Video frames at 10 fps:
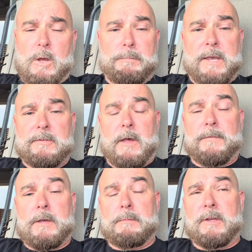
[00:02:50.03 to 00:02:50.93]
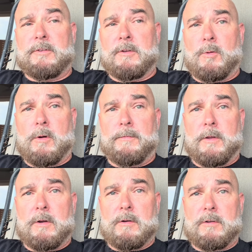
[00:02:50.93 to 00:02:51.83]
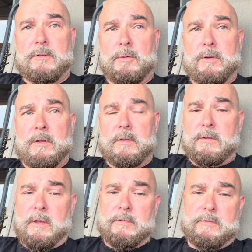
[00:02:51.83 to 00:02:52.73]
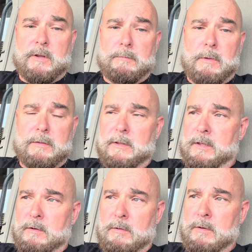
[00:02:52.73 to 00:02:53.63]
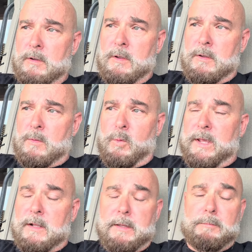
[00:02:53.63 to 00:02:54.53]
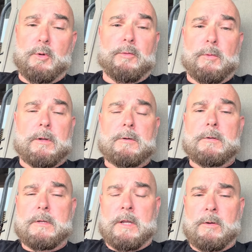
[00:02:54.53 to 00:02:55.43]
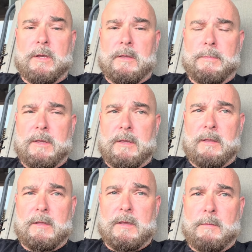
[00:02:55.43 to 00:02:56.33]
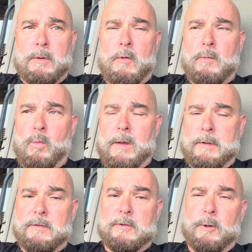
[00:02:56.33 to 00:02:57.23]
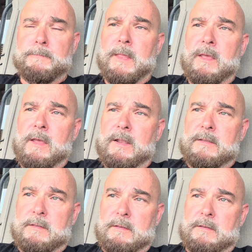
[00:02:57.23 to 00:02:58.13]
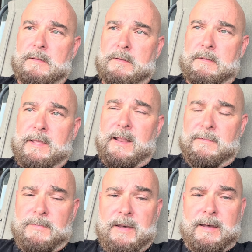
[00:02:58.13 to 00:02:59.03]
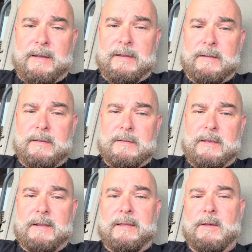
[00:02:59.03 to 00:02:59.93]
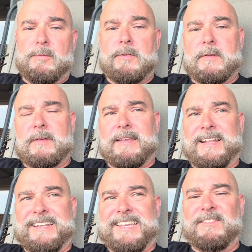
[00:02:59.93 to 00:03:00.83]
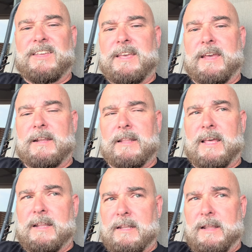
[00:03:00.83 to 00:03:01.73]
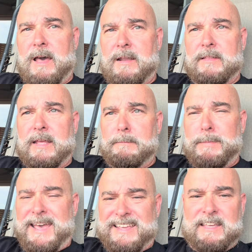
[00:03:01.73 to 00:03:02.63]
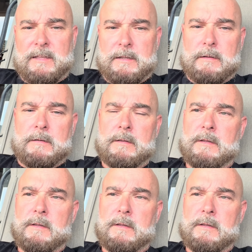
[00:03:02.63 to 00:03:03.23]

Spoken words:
based off a commission or if they're doing a strict monthly or weekly booth rental, it can be overwhelming. So Tatify kind of helps alleviate that back end